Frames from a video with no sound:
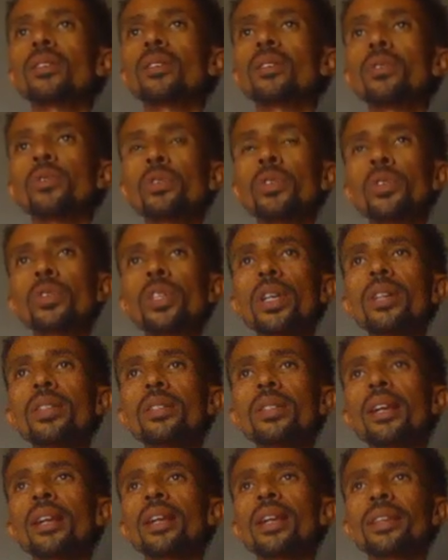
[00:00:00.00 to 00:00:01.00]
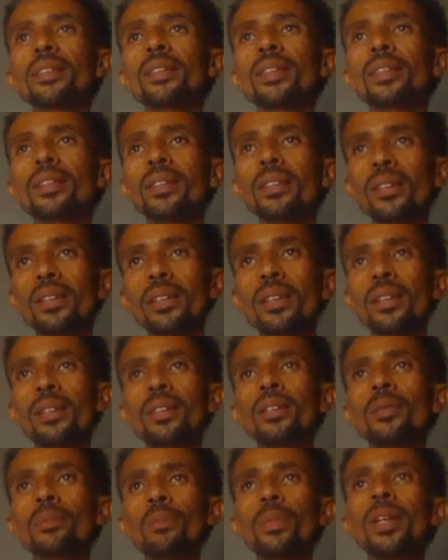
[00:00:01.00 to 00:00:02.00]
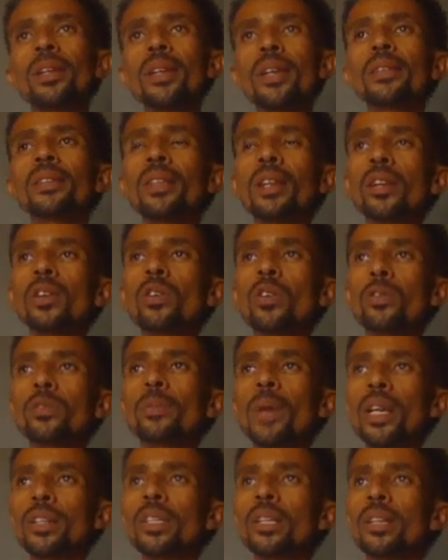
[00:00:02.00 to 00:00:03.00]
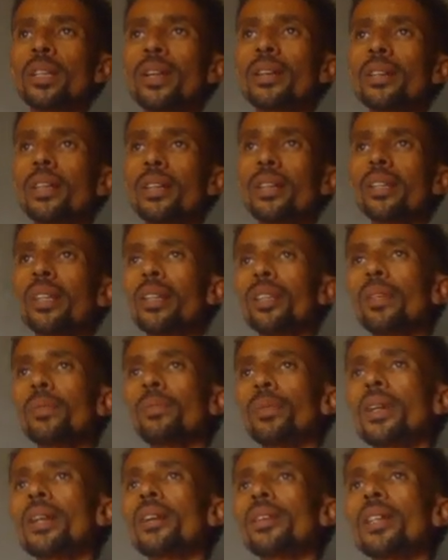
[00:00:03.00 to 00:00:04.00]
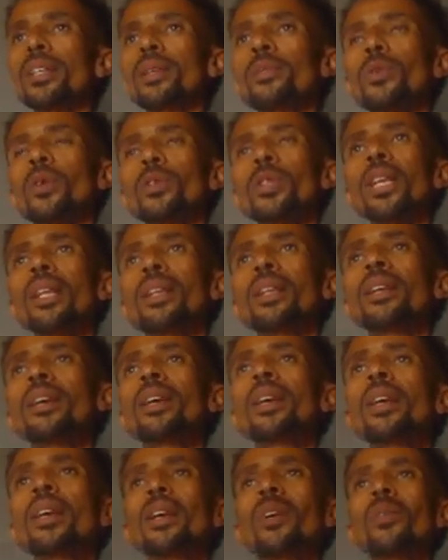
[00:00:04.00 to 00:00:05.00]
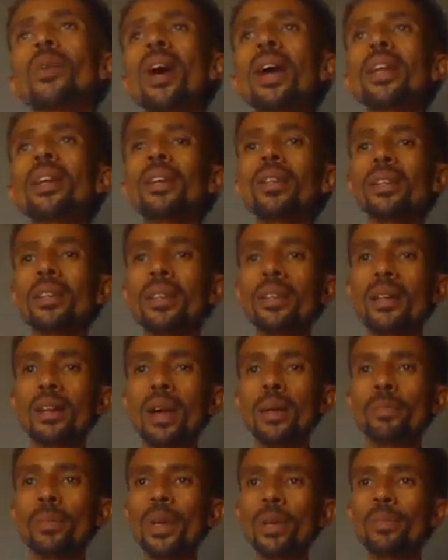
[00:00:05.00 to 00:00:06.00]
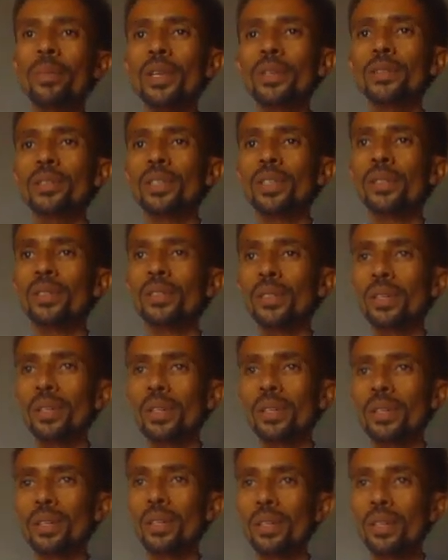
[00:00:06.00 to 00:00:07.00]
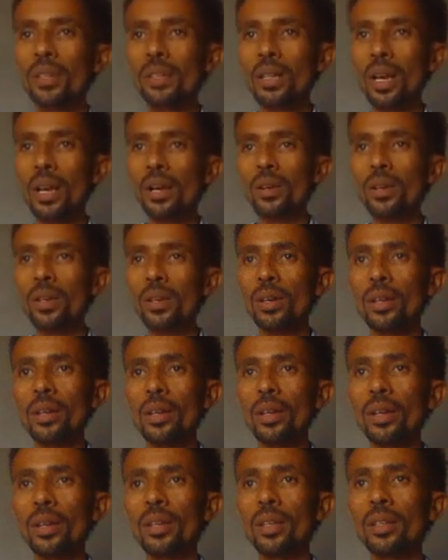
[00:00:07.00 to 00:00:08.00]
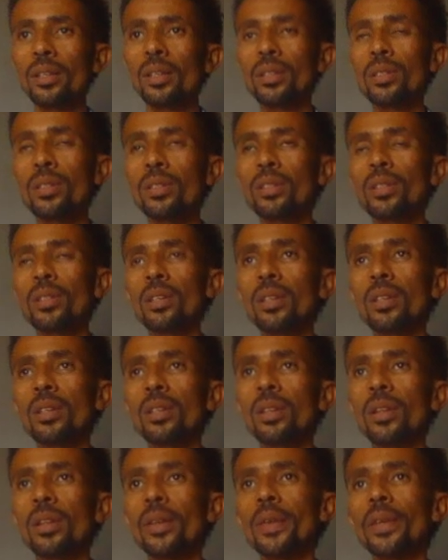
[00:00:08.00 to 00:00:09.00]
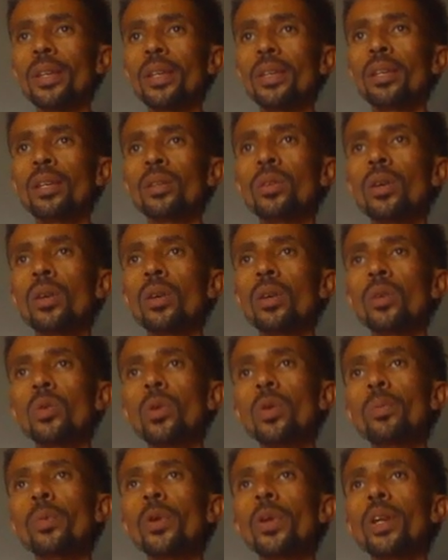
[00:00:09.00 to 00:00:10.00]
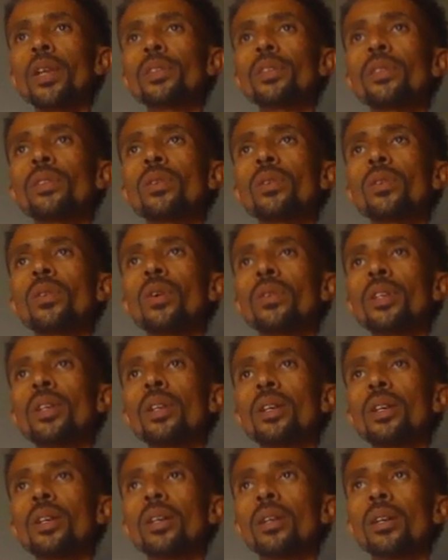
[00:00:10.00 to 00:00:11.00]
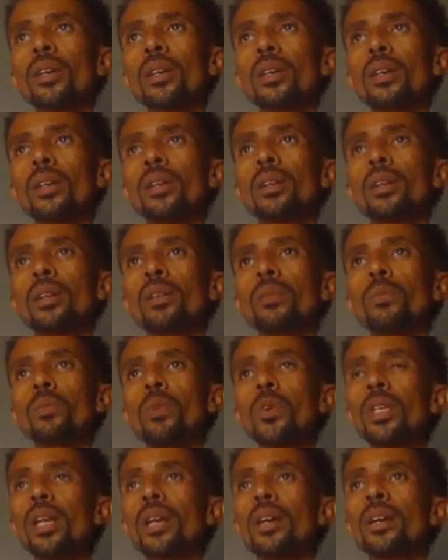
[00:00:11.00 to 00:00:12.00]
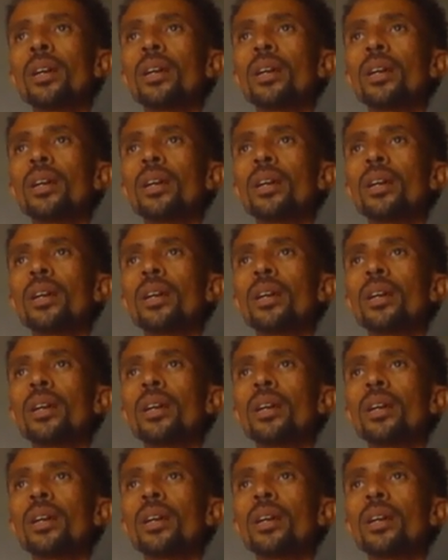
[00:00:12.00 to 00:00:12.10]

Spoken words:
feature is selected independently of machine learning, the deep learning model, while wrapper based is it is incorporated on model